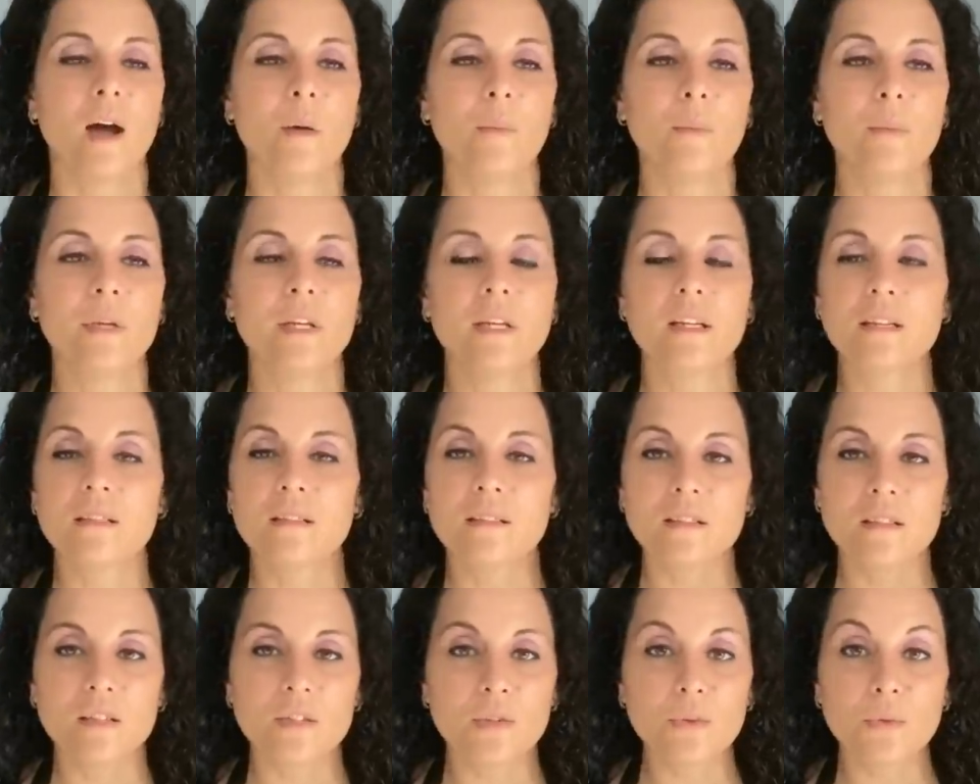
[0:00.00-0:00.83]
He
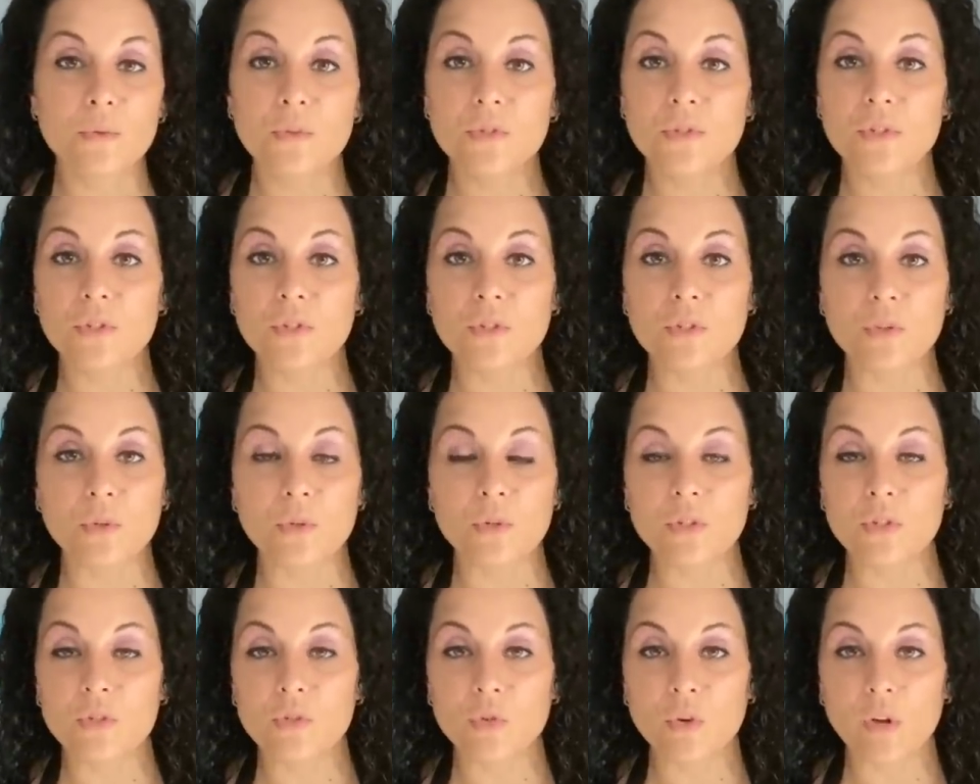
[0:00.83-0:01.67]
continues to do
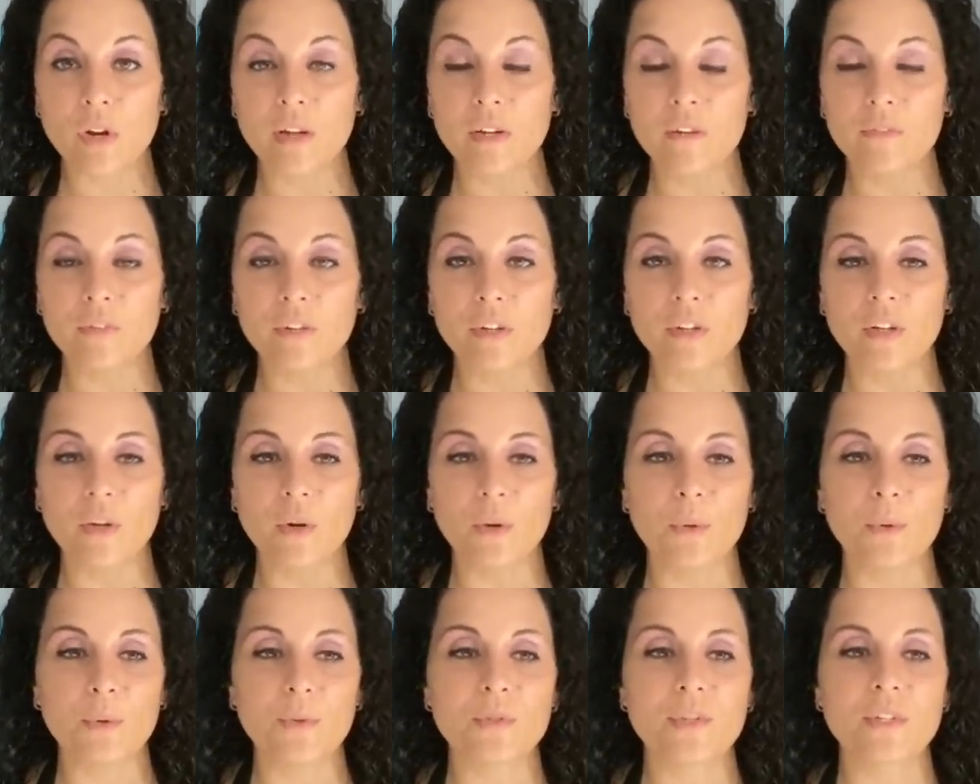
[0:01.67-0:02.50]
his train
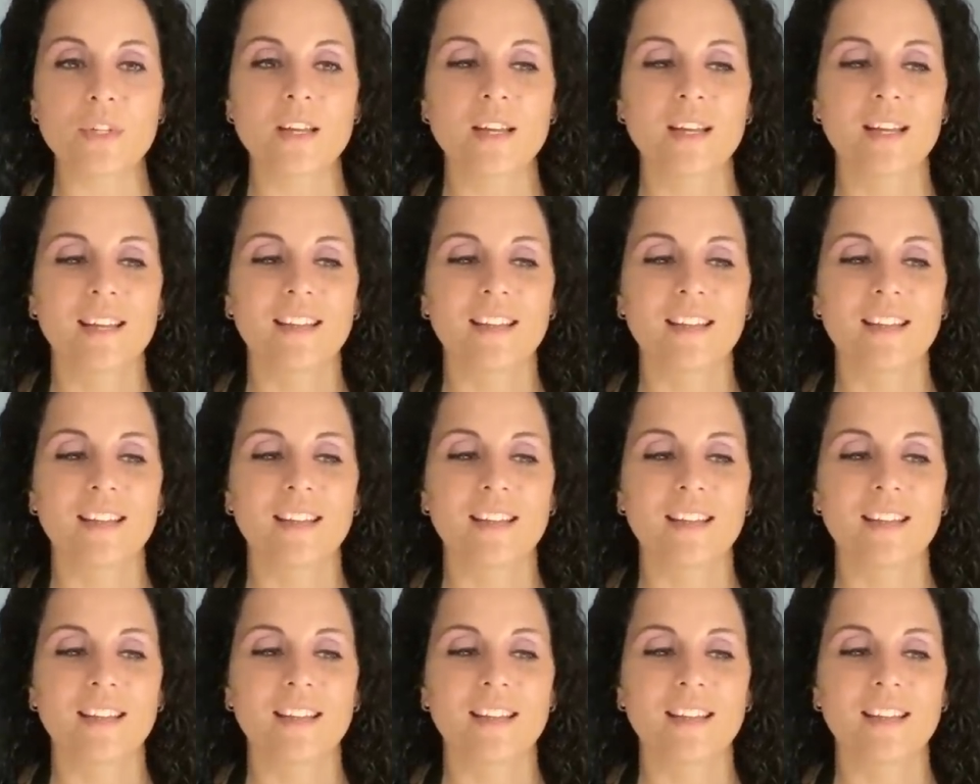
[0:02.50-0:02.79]
videos.